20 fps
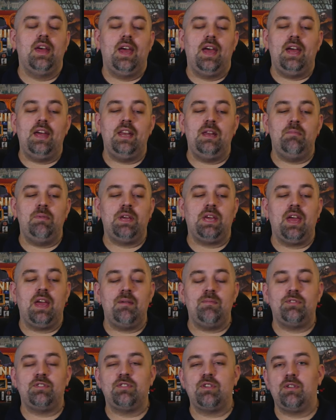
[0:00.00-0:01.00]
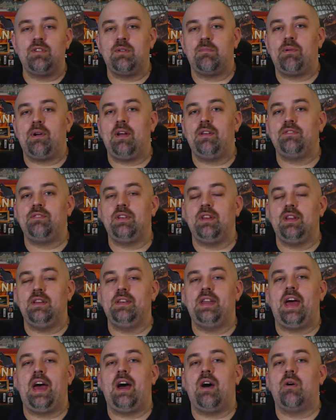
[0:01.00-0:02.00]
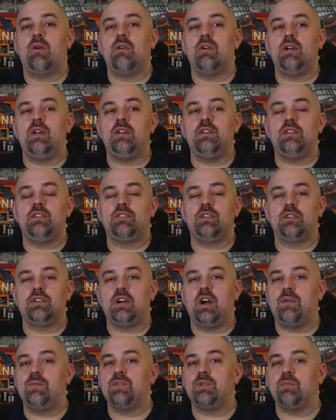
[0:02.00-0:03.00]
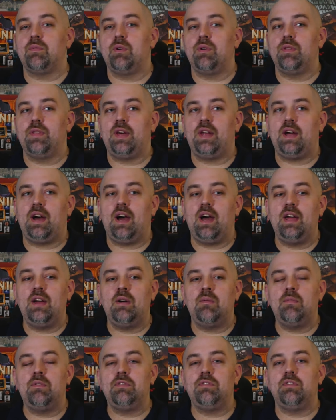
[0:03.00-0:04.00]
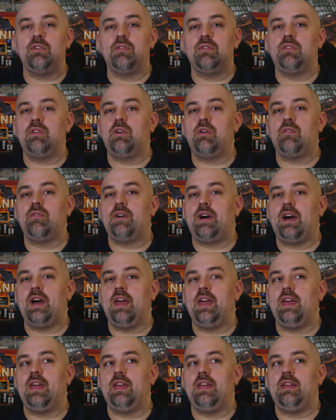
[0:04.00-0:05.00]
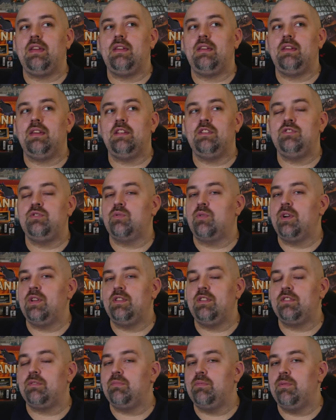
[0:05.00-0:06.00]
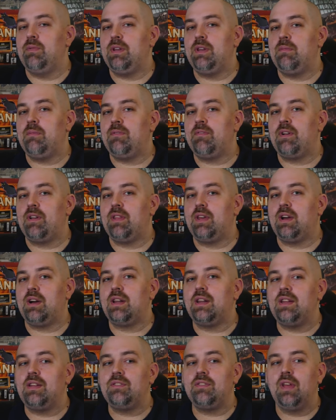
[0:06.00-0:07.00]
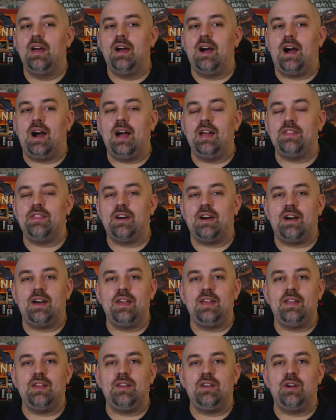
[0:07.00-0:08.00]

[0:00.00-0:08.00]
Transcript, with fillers: and it became so depressing and dour and just uncomfortable that I almost don't know if I enjoyed this movie. To be fairly honest, I thought you